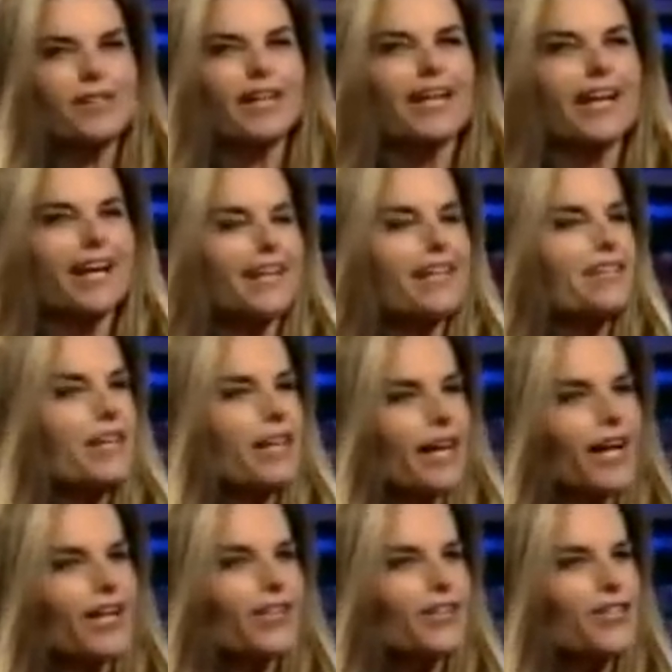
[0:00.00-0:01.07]
until I got into
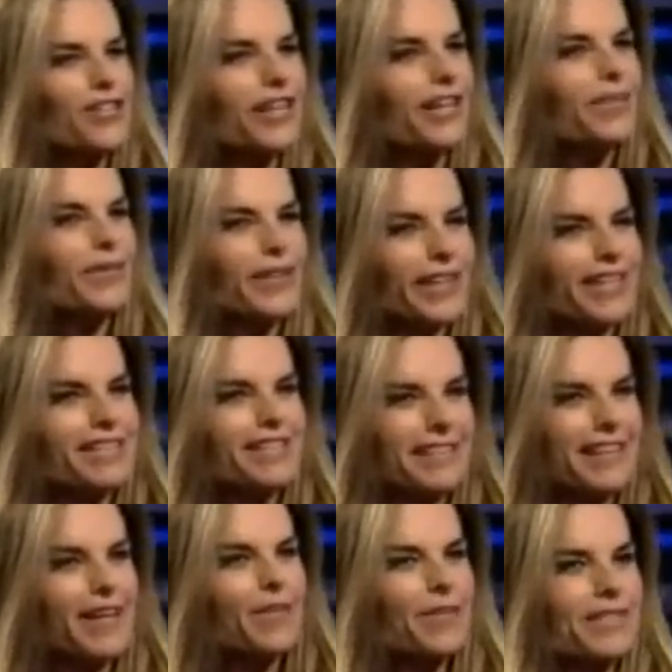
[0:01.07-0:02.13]
college that I realized
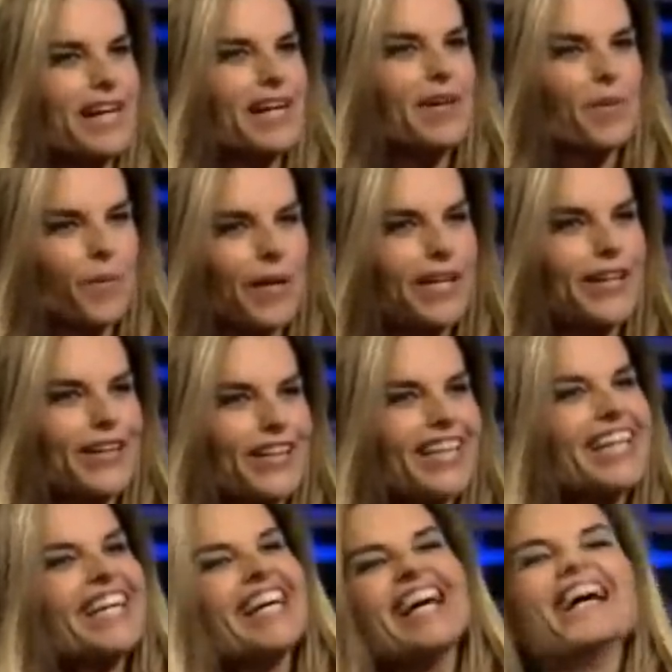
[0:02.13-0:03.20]
that that was kind of weird.
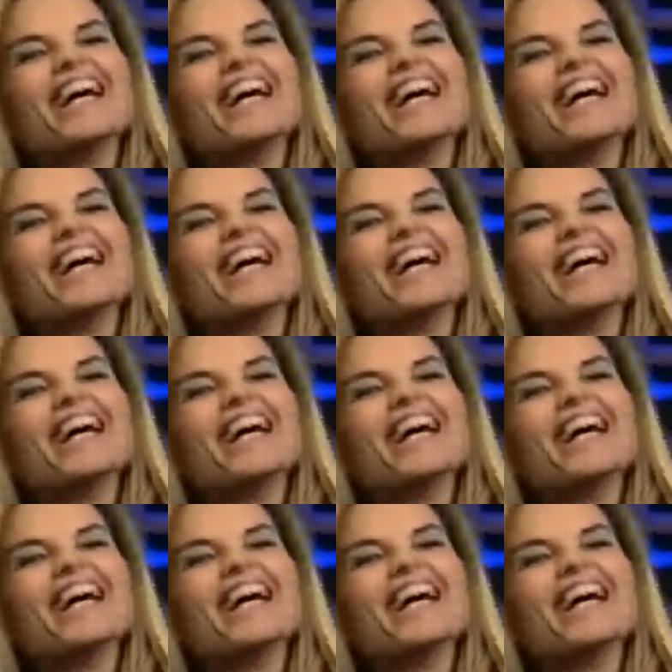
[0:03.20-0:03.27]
